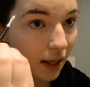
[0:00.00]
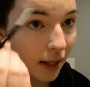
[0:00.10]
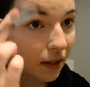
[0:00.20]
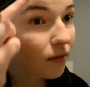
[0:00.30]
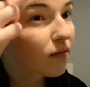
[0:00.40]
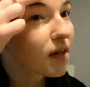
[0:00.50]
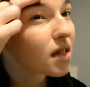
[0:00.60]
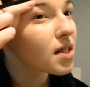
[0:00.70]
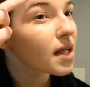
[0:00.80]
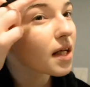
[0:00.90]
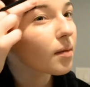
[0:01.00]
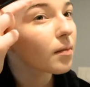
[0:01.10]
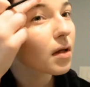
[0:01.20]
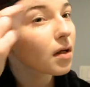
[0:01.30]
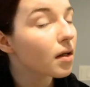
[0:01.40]
I convinced
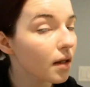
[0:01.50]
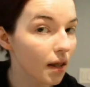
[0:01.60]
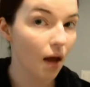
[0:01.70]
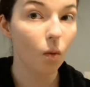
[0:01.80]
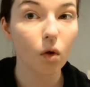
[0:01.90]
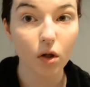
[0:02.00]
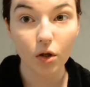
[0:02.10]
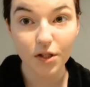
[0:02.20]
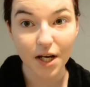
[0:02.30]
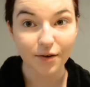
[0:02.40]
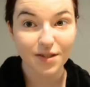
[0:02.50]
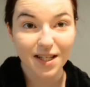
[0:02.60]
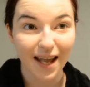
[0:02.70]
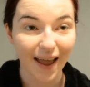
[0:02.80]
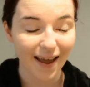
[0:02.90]
him that we'll go down
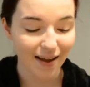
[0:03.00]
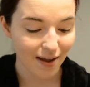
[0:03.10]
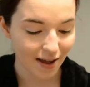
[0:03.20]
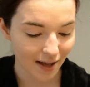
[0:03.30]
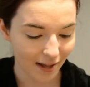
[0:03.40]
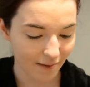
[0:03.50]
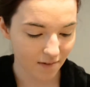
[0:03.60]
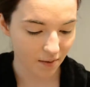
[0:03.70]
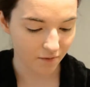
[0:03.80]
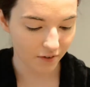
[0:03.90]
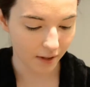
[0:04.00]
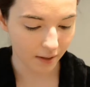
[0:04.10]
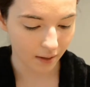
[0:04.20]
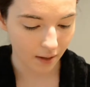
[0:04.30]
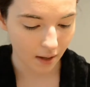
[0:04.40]
today and have some fun.